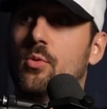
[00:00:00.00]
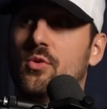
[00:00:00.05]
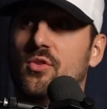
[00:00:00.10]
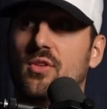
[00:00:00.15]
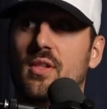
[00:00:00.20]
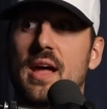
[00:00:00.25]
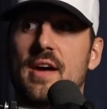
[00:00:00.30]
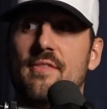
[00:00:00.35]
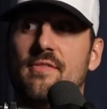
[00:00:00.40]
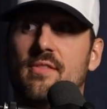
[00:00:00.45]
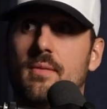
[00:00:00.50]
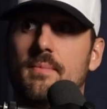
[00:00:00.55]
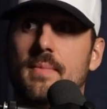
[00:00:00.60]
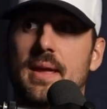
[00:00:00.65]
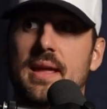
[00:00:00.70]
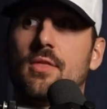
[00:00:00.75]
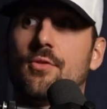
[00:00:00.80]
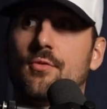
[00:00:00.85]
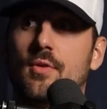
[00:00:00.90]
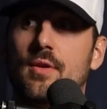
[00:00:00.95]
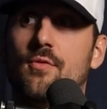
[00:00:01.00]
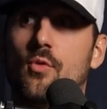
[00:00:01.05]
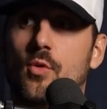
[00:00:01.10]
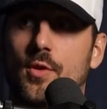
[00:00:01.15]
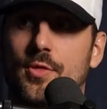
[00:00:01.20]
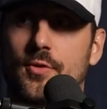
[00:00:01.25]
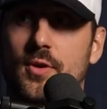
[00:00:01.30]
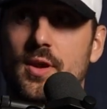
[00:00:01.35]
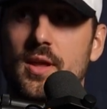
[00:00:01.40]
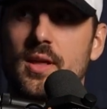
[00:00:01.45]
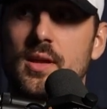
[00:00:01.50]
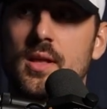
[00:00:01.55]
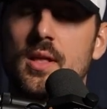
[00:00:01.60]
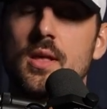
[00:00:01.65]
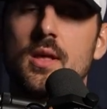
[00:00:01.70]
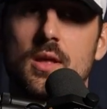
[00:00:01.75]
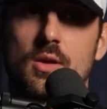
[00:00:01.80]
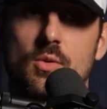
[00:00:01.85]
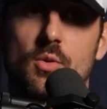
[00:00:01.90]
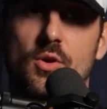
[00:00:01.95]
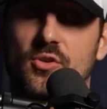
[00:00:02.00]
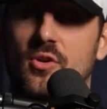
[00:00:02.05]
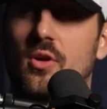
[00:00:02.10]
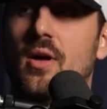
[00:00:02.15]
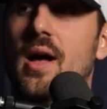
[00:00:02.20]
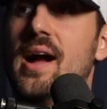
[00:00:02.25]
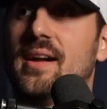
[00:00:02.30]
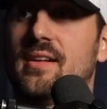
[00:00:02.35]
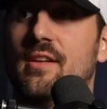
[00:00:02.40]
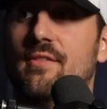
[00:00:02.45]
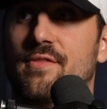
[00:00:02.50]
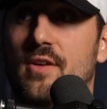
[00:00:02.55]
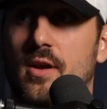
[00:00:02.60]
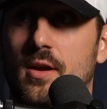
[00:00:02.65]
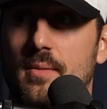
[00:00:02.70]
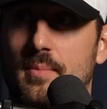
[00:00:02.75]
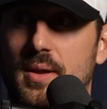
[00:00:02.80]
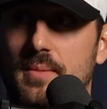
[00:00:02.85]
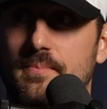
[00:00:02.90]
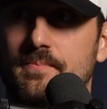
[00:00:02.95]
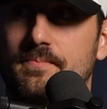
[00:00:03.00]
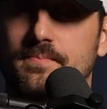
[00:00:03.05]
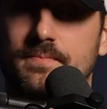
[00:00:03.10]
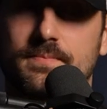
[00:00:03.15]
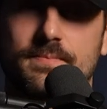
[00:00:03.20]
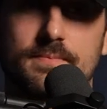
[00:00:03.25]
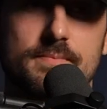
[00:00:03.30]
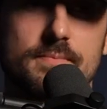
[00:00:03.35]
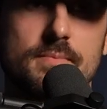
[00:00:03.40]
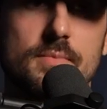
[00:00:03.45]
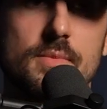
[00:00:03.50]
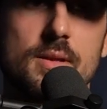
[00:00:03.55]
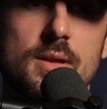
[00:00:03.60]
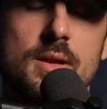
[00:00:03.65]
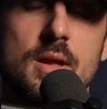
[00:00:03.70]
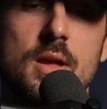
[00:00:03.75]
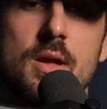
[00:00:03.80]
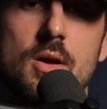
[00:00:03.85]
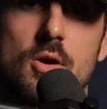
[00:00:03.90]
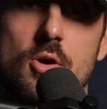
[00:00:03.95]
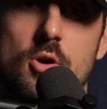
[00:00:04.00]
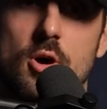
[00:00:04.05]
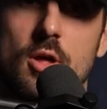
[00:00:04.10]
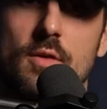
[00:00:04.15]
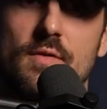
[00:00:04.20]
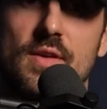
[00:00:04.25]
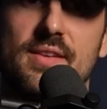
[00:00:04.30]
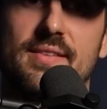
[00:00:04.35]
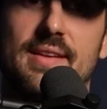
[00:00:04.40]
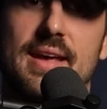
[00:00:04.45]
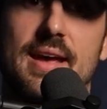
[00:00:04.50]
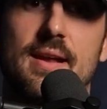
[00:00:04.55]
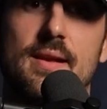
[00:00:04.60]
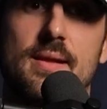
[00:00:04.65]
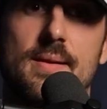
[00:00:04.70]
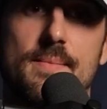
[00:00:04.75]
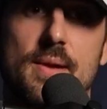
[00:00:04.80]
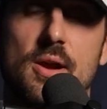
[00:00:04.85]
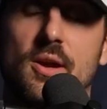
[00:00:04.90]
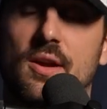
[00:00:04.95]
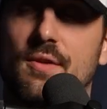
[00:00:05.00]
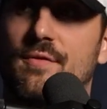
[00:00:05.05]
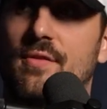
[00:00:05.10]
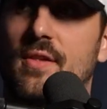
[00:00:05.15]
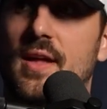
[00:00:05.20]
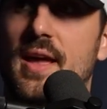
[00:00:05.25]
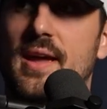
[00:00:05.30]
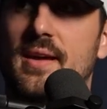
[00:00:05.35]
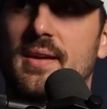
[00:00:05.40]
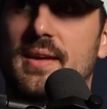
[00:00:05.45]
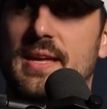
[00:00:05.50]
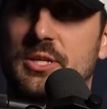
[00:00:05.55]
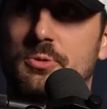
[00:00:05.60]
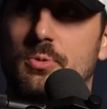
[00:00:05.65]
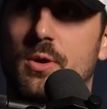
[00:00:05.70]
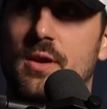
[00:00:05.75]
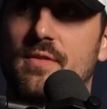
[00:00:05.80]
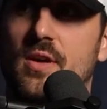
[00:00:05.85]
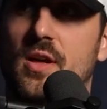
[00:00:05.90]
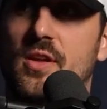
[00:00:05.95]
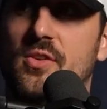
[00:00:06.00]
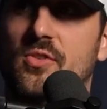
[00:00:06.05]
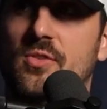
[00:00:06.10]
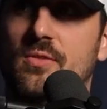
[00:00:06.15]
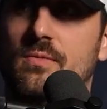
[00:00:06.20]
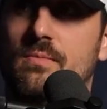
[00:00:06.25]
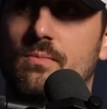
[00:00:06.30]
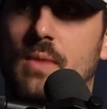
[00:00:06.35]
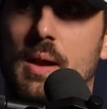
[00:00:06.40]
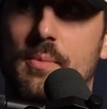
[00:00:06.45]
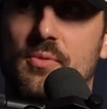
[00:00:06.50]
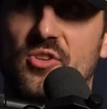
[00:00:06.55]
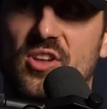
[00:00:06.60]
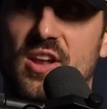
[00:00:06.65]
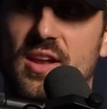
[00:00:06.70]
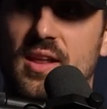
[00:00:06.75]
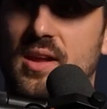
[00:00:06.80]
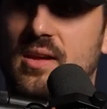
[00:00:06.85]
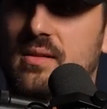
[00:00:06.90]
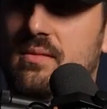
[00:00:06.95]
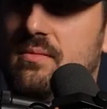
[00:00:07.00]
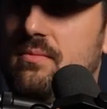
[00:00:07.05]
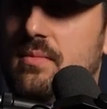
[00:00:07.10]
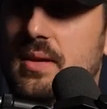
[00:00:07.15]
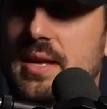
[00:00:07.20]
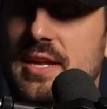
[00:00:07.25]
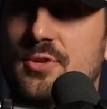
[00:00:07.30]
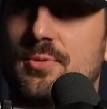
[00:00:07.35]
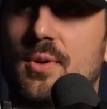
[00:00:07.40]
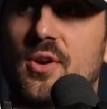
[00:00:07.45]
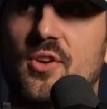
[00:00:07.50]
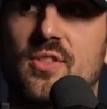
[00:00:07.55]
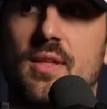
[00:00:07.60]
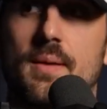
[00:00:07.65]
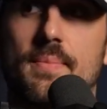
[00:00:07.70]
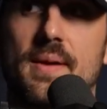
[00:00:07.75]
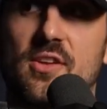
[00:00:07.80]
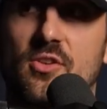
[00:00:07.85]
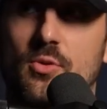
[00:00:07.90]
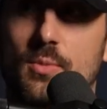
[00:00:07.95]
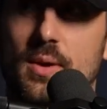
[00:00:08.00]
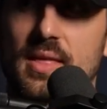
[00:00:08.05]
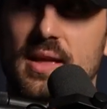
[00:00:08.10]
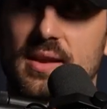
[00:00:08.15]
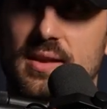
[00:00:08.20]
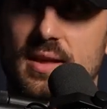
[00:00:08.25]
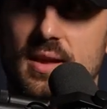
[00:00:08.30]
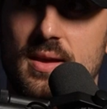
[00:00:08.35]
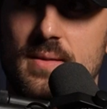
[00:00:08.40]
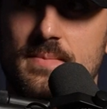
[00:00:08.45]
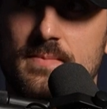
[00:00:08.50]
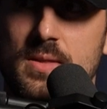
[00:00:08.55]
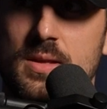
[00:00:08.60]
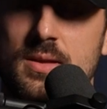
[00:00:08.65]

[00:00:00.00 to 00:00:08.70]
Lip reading: was left to make 343 was all active firemen. All of us had an American flag, each one of us representing each person that passed away that day.